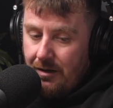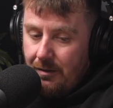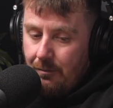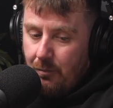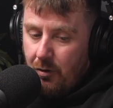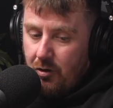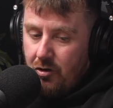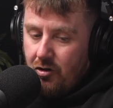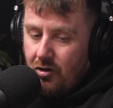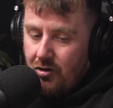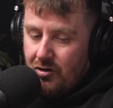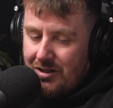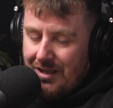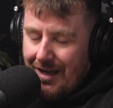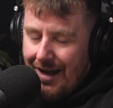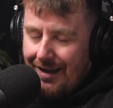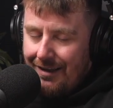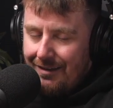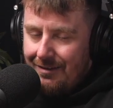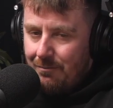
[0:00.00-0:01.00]
but there's
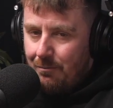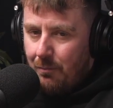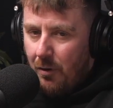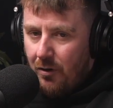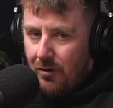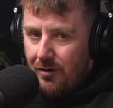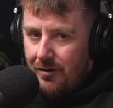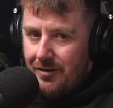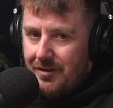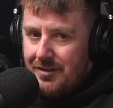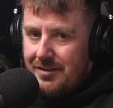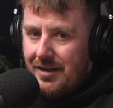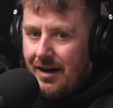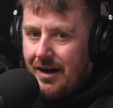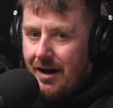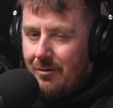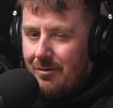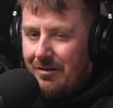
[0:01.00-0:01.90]
that burning desire.